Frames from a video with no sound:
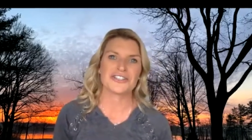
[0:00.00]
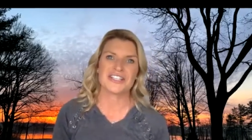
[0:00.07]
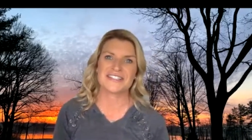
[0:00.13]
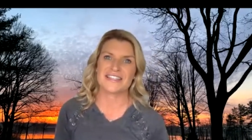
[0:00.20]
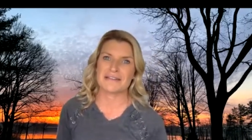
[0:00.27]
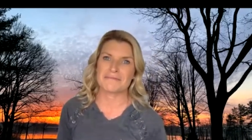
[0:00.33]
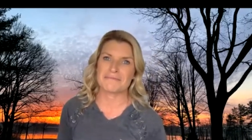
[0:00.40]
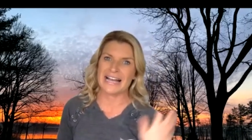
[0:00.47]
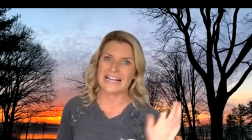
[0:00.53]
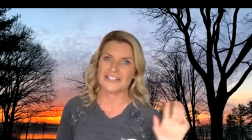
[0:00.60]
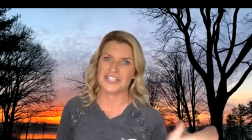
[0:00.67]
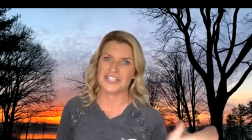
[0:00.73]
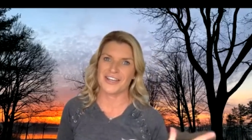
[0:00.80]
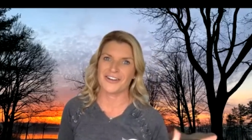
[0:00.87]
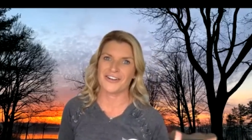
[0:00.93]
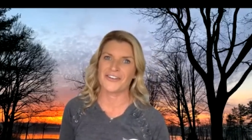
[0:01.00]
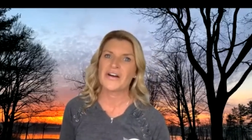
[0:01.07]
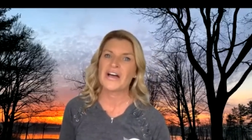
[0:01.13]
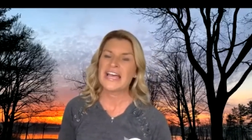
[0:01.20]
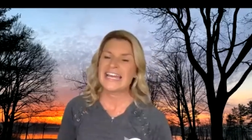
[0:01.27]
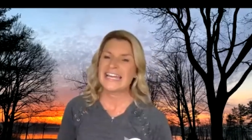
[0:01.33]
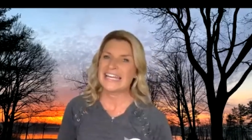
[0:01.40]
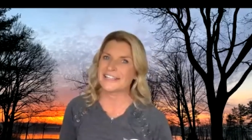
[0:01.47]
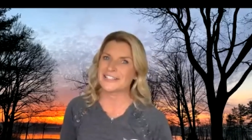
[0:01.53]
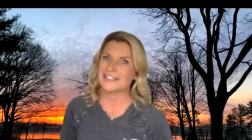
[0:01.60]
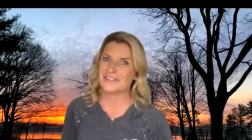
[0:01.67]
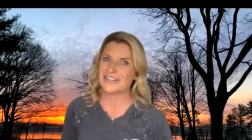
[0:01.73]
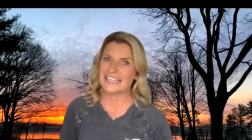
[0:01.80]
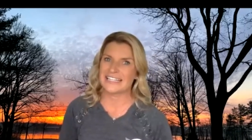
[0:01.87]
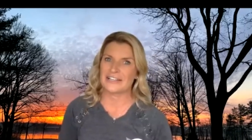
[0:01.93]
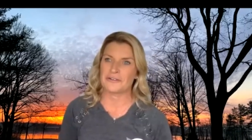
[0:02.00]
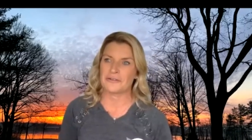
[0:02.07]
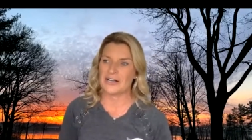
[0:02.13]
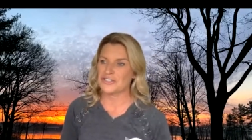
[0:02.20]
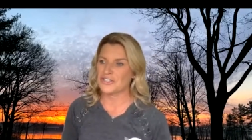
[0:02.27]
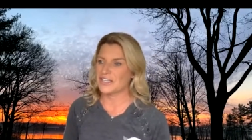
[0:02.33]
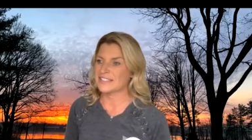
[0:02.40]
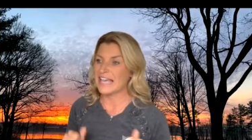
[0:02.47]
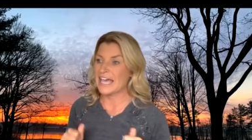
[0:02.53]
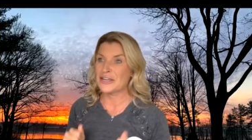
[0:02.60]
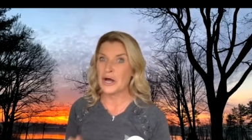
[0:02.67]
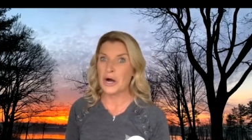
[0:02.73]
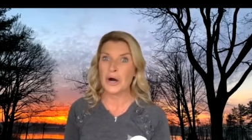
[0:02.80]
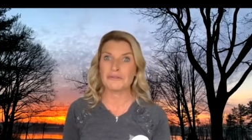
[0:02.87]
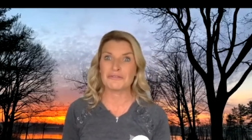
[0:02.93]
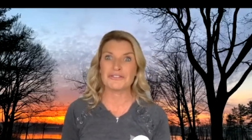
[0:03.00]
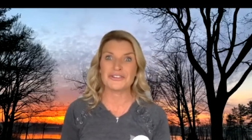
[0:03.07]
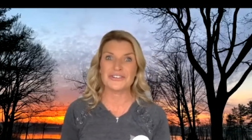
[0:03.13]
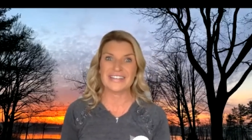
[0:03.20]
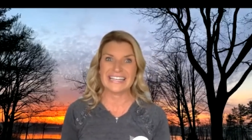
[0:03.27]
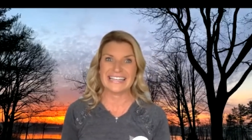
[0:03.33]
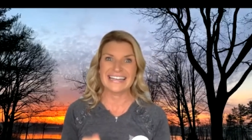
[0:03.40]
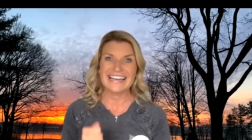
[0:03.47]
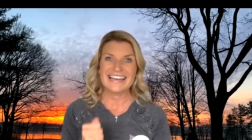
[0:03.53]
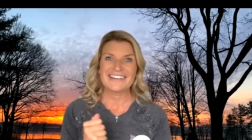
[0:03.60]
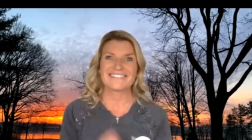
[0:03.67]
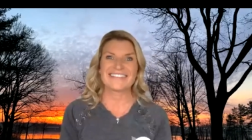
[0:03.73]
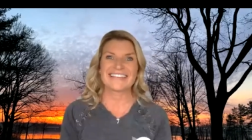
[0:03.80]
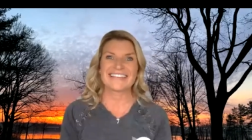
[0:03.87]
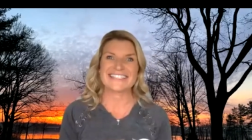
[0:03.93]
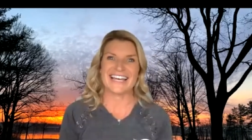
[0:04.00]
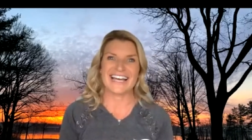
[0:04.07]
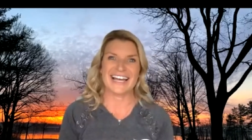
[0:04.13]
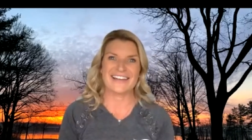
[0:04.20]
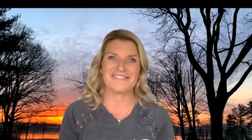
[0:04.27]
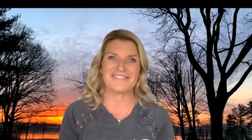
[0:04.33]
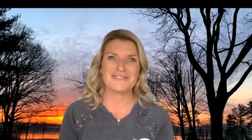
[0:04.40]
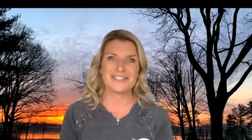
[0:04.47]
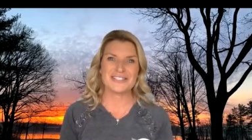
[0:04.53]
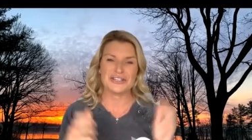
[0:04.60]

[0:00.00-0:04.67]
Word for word: She's in the back channel answering any questions, and hopefully, we get time.